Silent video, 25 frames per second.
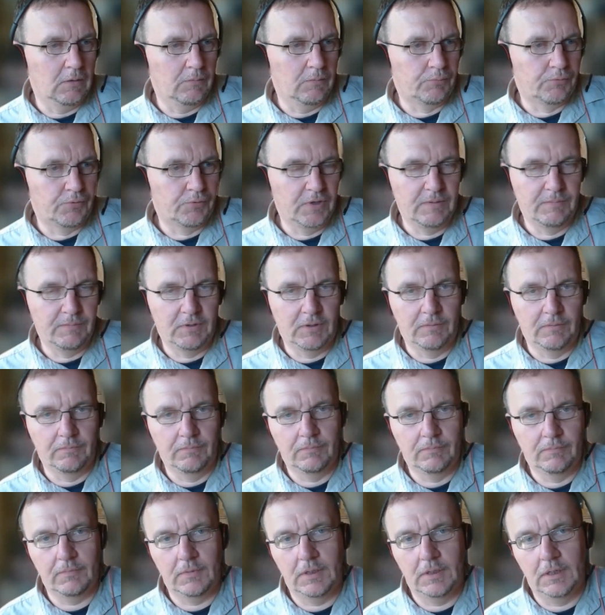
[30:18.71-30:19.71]

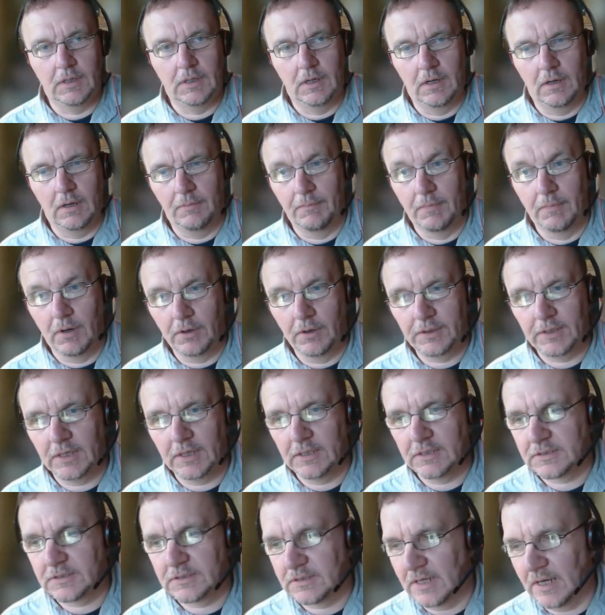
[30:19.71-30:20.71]
premium
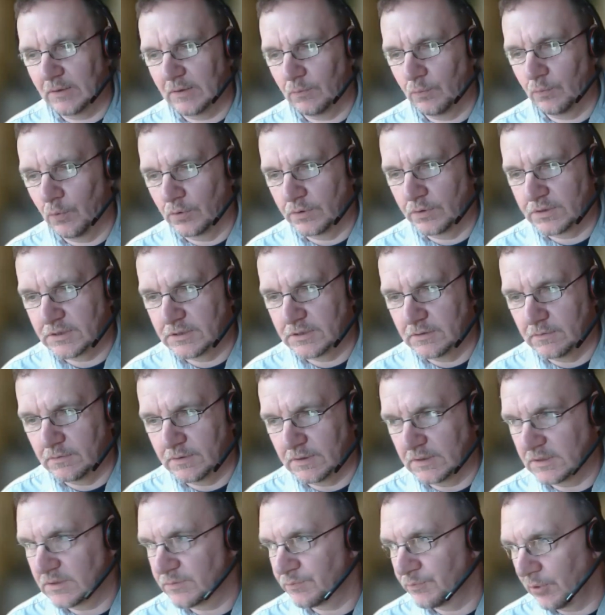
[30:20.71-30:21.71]
market and want to do
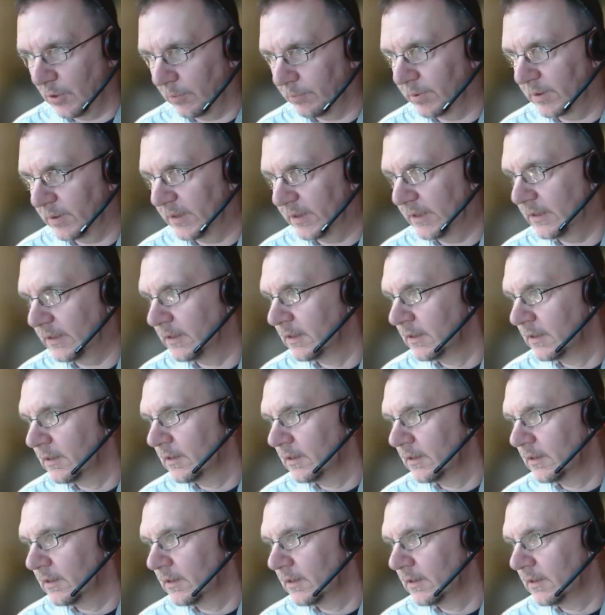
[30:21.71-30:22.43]
things properly